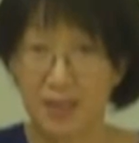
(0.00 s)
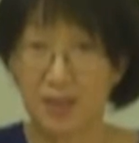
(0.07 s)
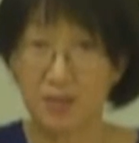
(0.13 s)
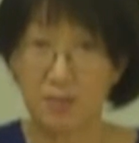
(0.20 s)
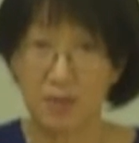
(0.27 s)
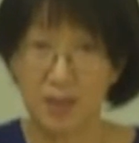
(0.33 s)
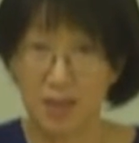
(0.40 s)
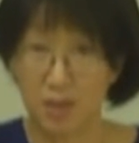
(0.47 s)
in
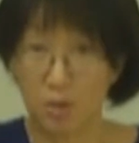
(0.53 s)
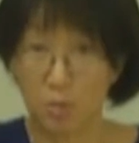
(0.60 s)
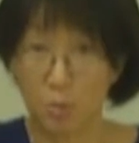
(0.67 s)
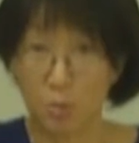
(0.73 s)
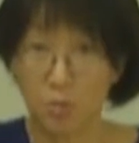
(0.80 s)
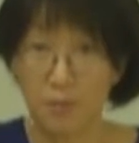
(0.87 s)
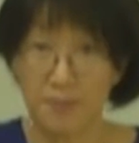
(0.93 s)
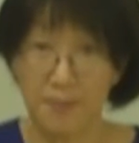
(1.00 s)
the
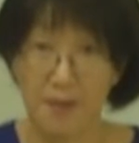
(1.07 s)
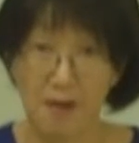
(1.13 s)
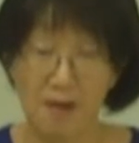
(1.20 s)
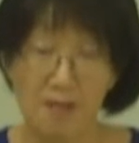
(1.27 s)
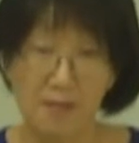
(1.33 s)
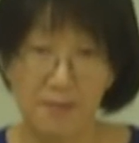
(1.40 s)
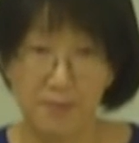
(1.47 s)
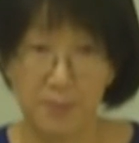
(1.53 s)
northern
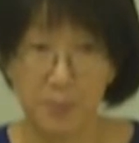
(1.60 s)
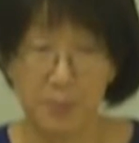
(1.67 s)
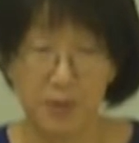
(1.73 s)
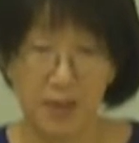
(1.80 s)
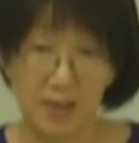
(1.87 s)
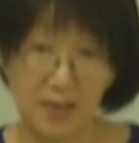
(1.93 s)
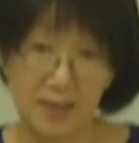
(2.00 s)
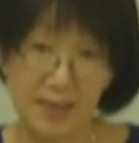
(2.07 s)
part of
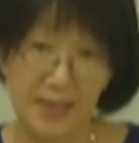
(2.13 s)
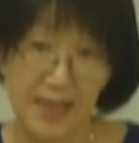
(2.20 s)
Britain.